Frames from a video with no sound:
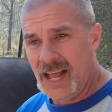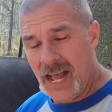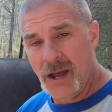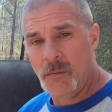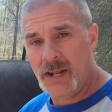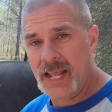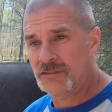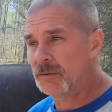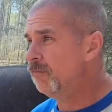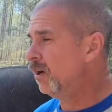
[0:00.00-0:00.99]
I want to
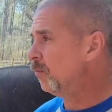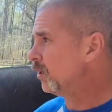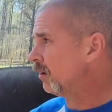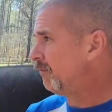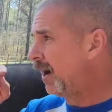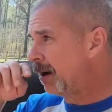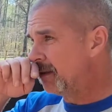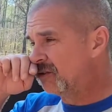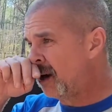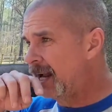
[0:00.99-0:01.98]
have some fun. We're going to fire up
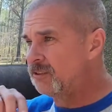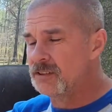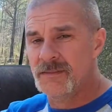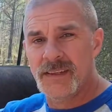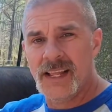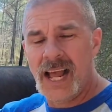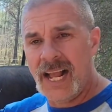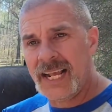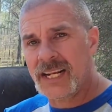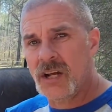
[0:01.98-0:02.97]
the tractor.
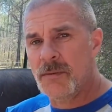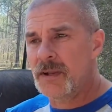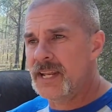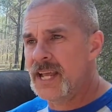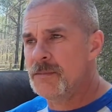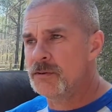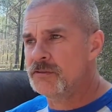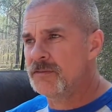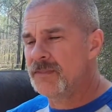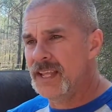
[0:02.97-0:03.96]
I got to go to my
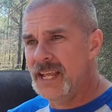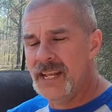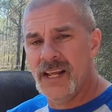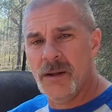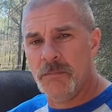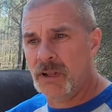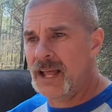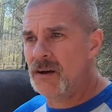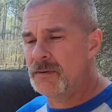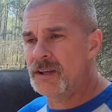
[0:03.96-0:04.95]
neighbor's and uh,
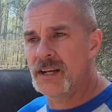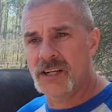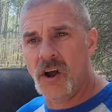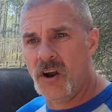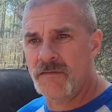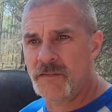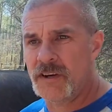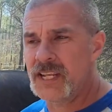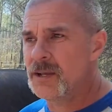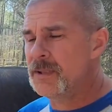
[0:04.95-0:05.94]
plow a garden
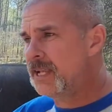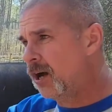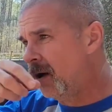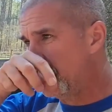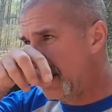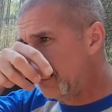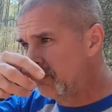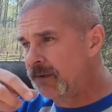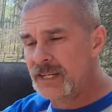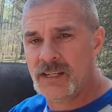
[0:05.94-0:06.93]
for him. He called and
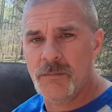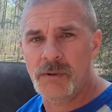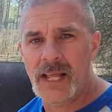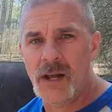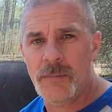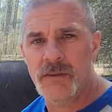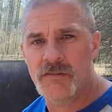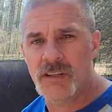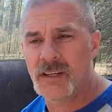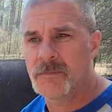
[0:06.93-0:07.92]
asked if I'd come plow up
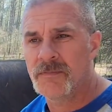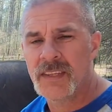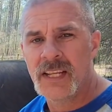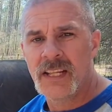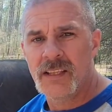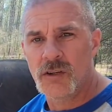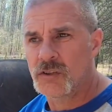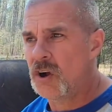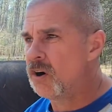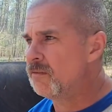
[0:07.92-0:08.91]
his uh,
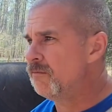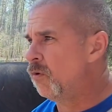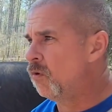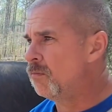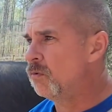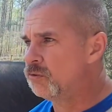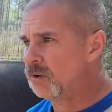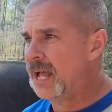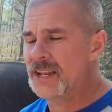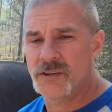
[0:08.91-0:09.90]
little garden for him,
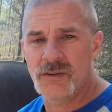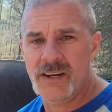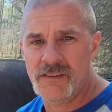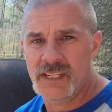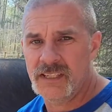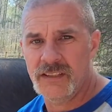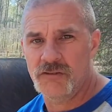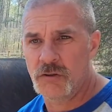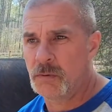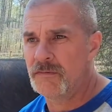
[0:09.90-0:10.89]
which I do every year. It's
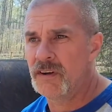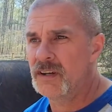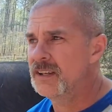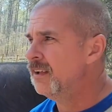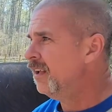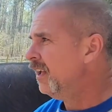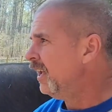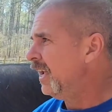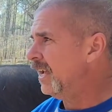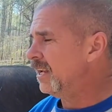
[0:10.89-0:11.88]
super fun.
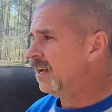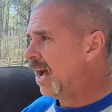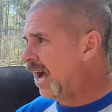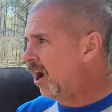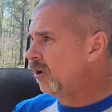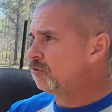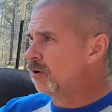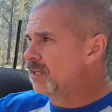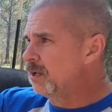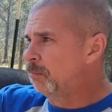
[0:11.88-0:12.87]
And uh, I
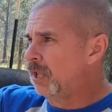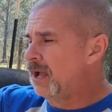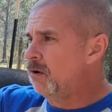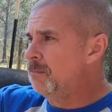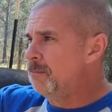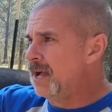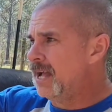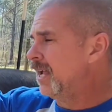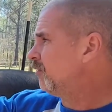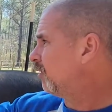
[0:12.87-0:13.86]
also need to plow up
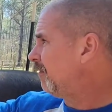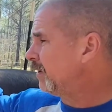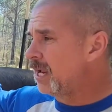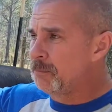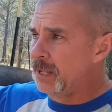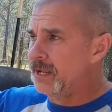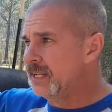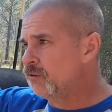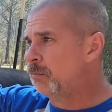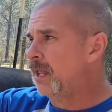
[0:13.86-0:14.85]
mine, so I figured I'd plow
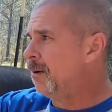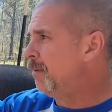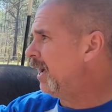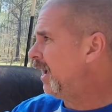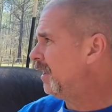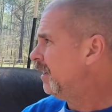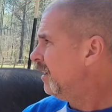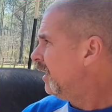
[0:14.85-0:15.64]
his, plow mine.